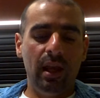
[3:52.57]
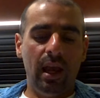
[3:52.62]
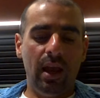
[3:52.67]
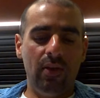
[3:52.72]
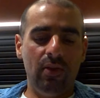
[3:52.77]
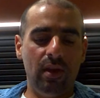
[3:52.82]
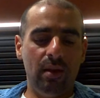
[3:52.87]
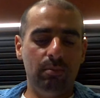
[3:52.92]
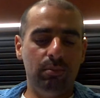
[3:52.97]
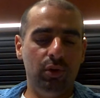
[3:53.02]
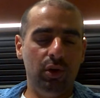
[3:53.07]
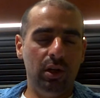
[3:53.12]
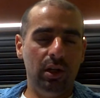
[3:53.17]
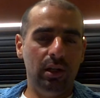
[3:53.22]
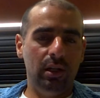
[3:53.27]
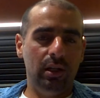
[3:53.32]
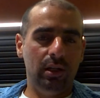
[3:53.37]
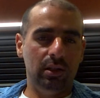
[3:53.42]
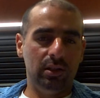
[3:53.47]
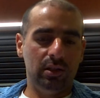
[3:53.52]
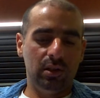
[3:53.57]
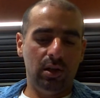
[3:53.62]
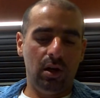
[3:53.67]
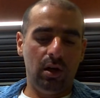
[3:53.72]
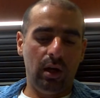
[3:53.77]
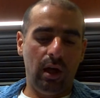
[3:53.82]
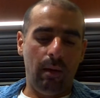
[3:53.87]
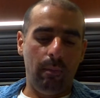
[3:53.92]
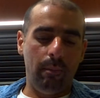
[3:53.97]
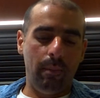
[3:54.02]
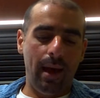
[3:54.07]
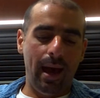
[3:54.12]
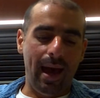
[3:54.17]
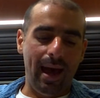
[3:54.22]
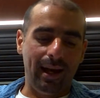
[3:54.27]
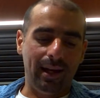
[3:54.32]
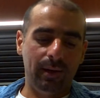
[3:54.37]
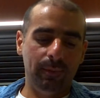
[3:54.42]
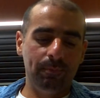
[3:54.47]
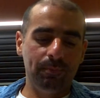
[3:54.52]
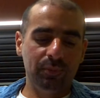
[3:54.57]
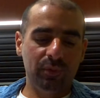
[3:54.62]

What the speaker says: and then put it in a song I'm Back.